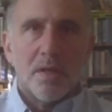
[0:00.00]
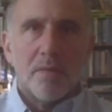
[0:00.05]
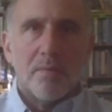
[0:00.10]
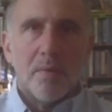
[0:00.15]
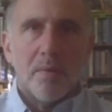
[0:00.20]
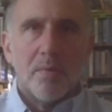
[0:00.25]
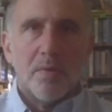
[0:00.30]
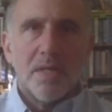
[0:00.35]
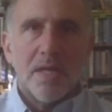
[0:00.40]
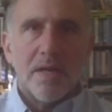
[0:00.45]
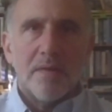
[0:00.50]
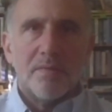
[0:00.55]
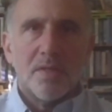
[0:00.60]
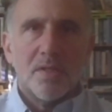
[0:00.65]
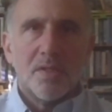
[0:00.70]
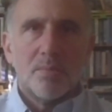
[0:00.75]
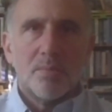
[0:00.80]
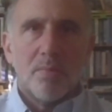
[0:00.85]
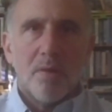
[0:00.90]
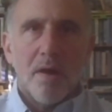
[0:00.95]
that we wouldn't have
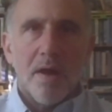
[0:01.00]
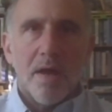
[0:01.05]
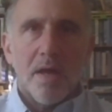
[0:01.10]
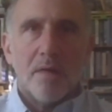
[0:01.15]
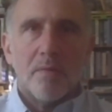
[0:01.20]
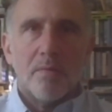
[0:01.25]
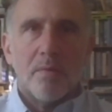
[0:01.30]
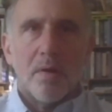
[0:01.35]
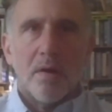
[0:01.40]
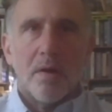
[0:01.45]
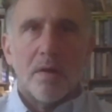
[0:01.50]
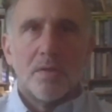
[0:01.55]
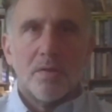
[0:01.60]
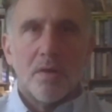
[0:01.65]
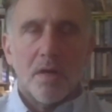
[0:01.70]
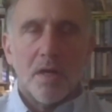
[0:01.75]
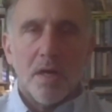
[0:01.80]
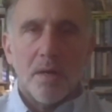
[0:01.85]
this break where drug